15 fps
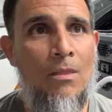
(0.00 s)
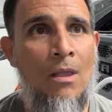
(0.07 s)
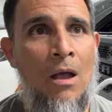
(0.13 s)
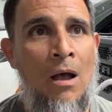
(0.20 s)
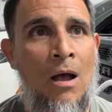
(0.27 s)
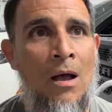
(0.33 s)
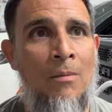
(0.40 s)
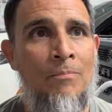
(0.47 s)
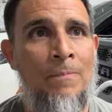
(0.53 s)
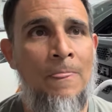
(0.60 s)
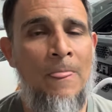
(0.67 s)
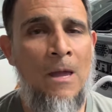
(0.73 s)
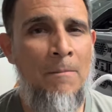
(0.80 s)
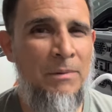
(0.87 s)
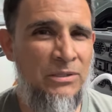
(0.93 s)

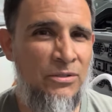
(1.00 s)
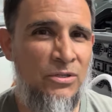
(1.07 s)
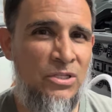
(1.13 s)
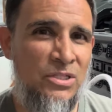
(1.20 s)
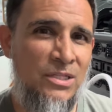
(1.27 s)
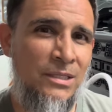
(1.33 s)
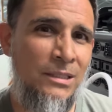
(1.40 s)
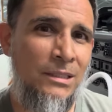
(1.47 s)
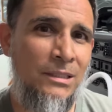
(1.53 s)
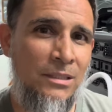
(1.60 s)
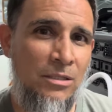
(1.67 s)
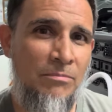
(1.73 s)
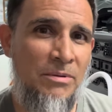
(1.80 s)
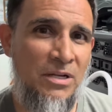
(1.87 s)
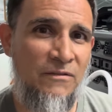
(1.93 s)
But there's still a
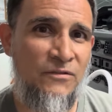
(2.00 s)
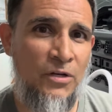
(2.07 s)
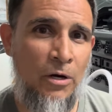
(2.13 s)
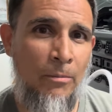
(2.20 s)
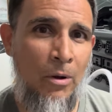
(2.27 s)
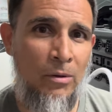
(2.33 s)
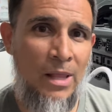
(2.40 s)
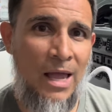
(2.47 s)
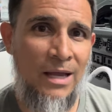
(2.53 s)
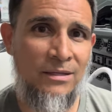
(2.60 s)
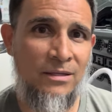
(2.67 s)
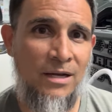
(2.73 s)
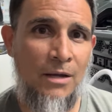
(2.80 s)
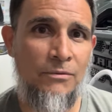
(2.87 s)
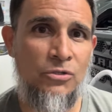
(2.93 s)
little bit of turbo lag
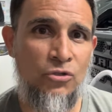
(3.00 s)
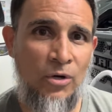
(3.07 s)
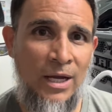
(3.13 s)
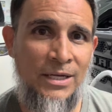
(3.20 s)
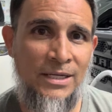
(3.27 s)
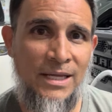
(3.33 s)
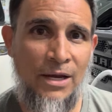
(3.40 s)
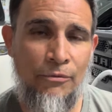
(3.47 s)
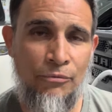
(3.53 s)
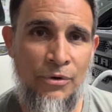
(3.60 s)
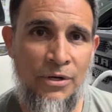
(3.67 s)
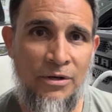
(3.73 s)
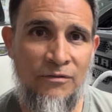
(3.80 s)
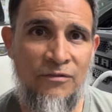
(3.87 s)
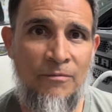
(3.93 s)
that I was trying to get
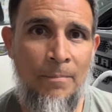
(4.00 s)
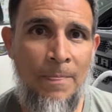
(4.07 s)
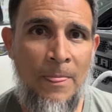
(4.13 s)
rid of.